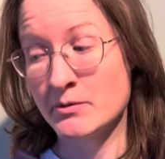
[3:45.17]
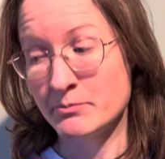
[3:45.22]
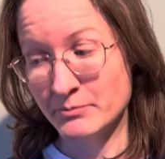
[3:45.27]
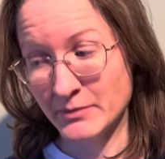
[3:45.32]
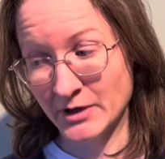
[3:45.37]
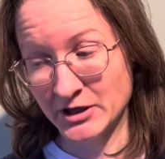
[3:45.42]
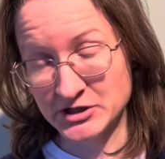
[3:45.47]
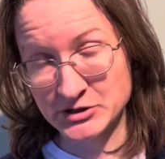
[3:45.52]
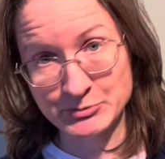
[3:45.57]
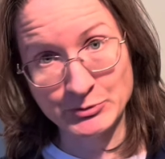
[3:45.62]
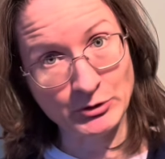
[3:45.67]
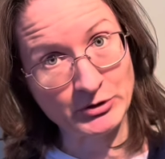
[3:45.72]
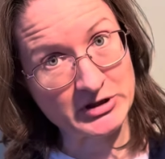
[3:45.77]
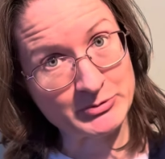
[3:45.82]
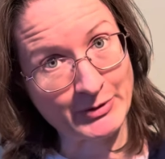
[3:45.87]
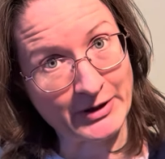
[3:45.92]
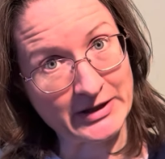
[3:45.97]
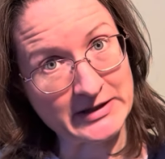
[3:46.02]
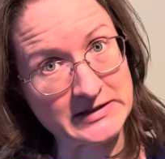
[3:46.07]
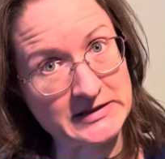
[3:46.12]
much more
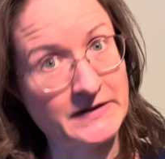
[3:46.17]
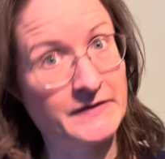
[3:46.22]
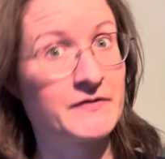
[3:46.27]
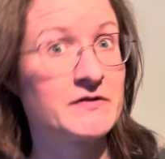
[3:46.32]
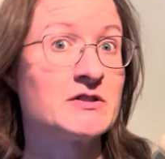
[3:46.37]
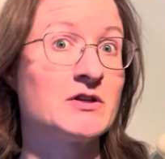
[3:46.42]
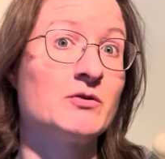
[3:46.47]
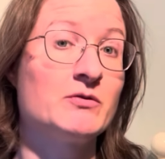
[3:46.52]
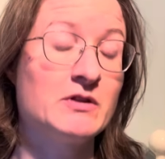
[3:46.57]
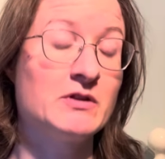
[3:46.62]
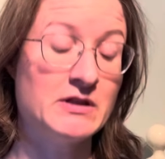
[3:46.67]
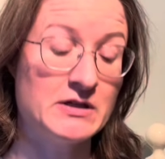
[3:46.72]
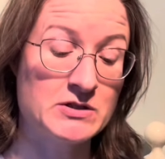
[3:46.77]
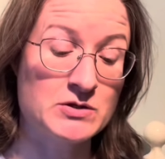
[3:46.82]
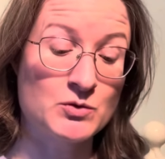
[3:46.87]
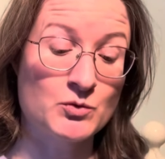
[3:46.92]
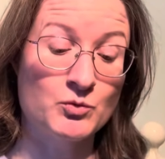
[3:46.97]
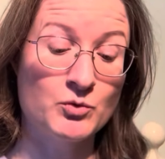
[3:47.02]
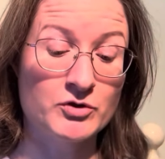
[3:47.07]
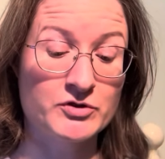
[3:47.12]
expensive, so this
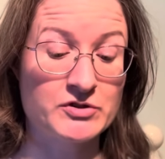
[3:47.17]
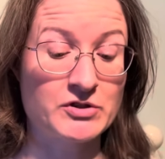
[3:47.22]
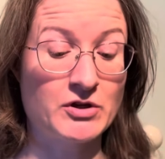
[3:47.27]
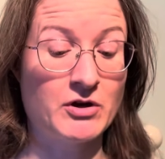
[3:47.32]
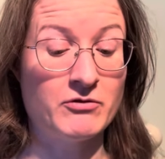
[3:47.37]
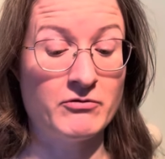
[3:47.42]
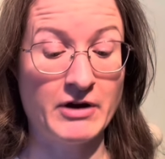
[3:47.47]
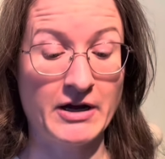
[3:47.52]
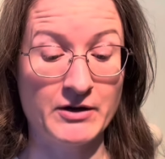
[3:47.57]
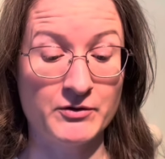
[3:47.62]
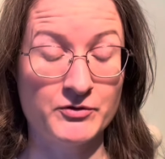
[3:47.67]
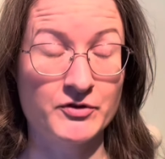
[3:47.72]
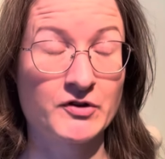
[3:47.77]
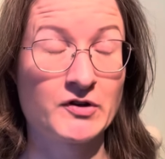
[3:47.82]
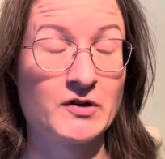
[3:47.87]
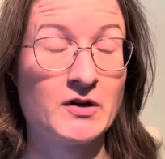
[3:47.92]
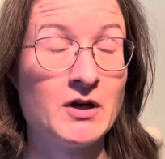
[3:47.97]
was around